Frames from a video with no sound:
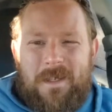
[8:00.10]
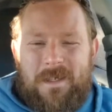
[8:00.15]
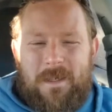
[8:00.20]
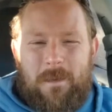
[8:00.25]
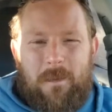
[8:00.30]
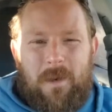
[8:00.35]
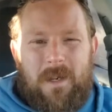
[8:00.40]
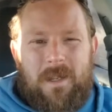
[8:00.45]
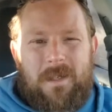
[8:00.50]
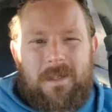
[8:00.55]

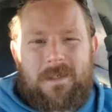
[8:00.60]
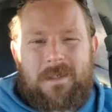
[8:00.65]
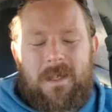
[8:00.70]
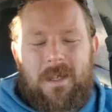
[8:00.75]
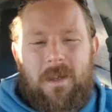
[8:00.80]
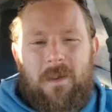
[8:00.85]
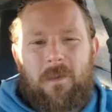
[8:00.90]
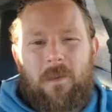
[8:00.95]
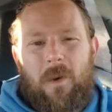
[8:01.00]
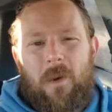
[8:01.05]
somebody and
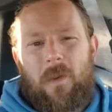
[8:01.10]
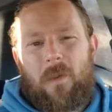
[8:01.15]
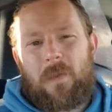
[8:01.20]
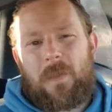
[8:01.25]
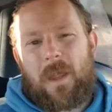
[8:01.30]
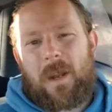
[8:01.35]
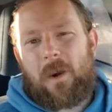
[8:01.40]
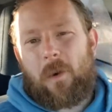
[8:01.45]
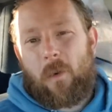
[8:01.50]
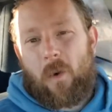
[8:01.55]
say, well,
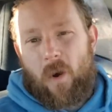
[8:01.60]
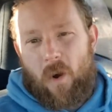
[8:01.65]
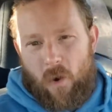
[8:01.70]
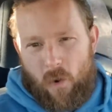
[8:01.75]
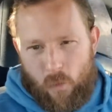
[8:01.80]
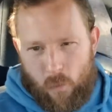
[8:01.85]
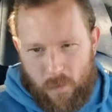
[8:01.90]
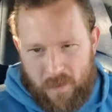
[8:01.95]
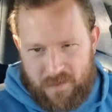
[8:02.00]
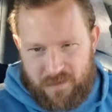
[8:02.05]
they don't
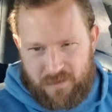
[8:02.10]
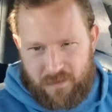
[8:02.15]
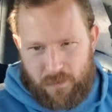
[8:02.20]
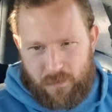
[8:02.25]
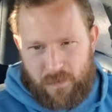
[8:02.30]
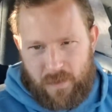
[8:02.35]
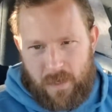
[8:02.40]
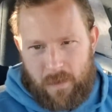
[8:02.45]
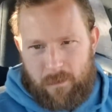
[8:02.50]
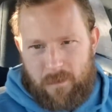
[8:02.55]
always
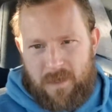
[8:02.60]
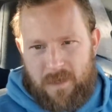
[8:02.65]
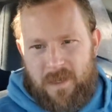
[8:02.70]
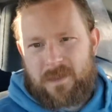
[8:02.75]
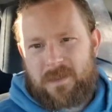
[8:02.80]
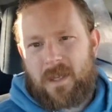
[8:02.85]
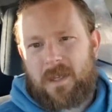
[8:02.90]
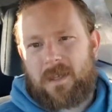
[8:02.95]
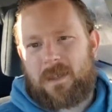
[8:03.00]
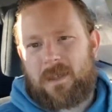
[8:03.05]
do that
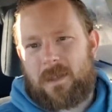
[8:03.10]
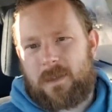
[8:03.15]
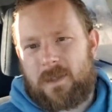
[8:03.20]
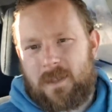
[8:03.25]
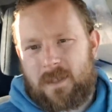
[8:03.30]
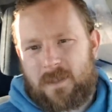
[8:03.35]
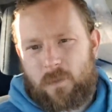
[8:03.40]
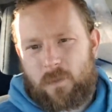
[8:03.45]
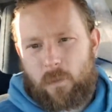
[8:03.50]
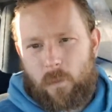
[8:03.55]
because they did
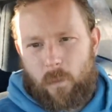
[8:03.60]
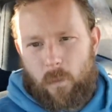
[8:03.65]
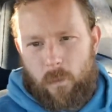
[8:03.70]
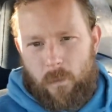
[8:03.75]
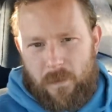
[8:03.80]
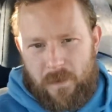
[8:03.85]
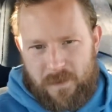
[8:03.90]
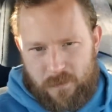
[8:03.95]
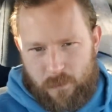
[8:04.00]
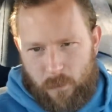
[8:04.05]

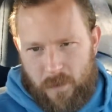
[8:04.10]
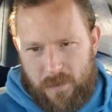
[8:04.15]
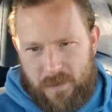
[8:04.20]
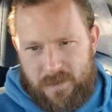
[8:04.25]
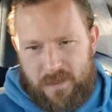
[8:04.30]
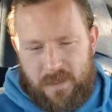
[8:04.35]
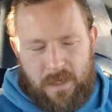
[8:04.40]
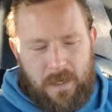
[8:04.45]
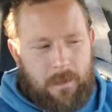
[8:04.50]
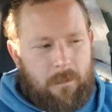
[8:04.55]
this one
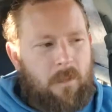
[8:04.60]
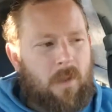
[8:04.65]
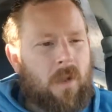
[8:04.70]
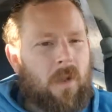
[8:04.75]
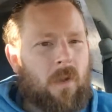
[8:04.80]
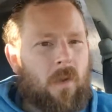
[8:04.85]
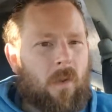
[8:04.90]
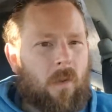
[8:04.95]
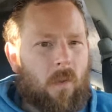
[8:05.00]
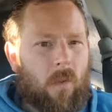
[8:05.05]
time,
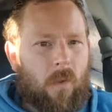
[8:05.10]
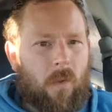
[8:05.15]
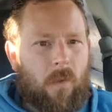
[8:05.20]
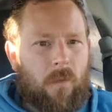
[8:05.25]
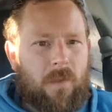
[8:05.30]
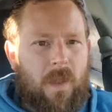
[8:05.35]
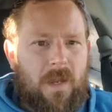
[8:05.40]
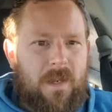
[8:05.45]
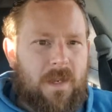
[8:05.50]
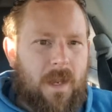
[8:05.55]
or
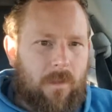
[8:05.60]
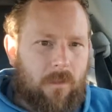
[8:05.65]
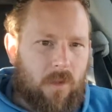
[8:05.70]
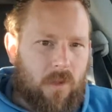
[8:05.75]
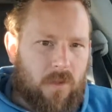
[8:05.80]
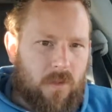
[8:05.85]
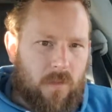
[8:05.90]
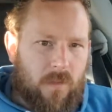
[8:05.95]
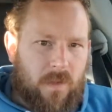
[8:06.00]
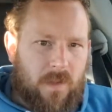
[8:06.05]
they never
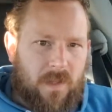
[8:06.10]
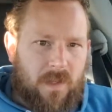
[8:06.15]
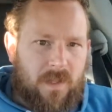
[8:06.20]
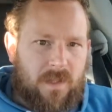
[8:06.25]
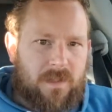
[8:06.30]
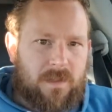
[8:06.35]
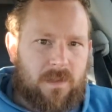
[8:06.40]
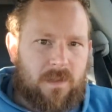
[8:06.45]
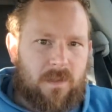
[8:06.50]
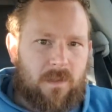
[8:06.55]
do
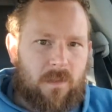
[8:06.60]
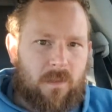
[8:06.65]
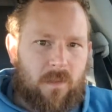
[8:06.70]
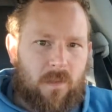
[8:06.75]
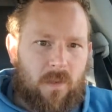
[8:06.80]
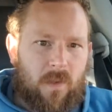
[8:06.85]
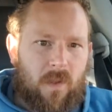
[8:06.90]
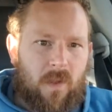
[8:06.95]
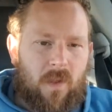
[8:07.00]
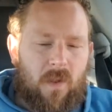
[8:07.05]
this,
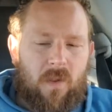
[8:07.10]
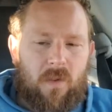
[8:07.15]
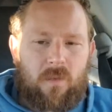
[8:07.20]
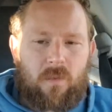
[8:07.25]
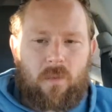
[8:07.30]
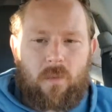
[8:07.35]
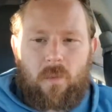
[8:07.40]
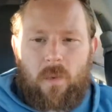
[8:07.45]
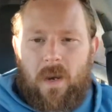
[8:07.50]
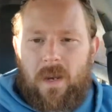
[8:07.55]

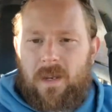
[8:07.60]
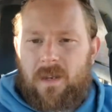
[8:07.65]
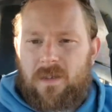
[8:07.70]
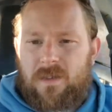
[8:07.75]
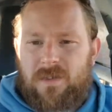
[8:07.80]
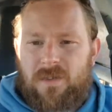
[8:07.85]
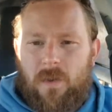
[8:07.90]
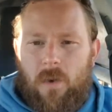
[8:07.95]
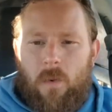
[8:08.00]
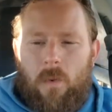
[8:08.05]
right?
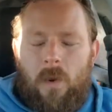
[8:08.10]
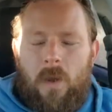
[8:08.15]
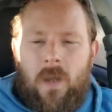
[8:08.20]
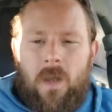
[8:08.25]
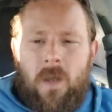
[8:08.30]
So